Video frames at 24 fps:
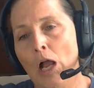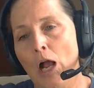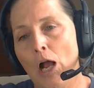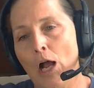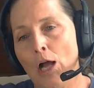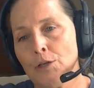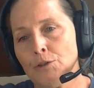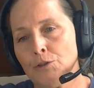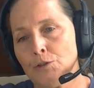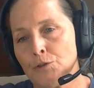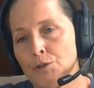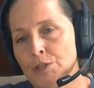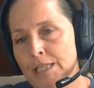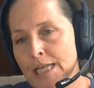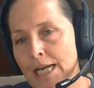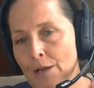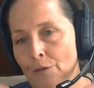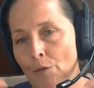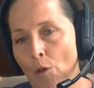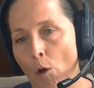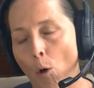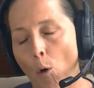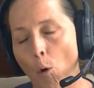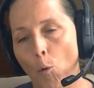
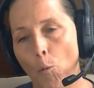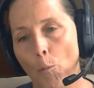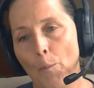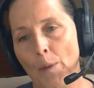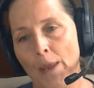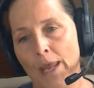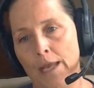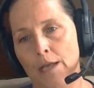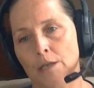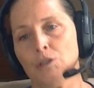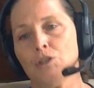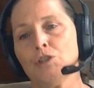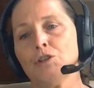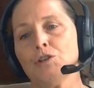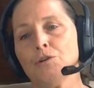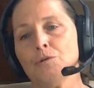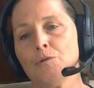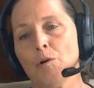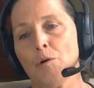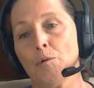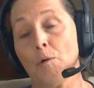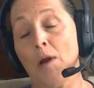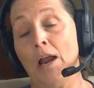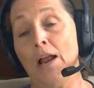understand the whole picture
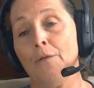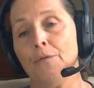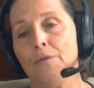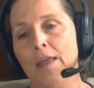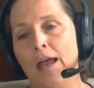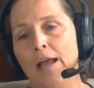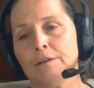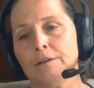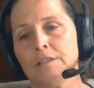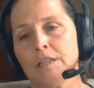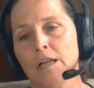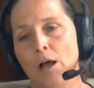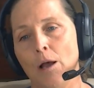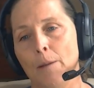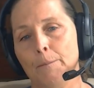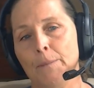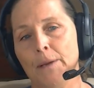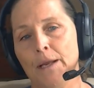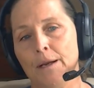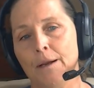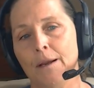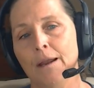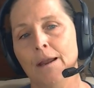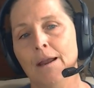around that
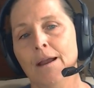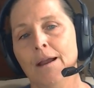topic.